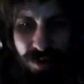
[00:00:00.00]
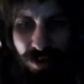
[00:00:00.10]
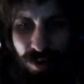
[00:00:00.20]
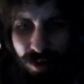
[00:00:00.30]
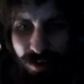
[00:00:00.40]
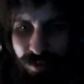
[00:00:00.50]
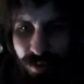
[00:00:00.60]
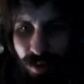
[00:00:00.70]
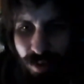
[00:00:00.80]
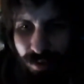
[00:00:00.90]
of your own
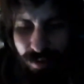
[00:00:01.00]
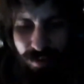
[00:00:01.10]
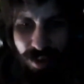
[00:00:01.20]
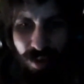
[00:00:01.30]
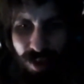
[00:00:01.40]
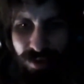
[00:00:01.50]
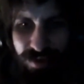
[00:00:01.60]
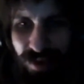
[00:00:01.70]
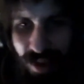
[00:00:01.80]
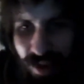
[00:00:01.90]
for
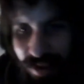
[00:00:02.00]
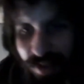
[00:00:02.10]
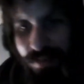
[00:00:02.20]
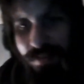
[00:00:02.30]
others' sake.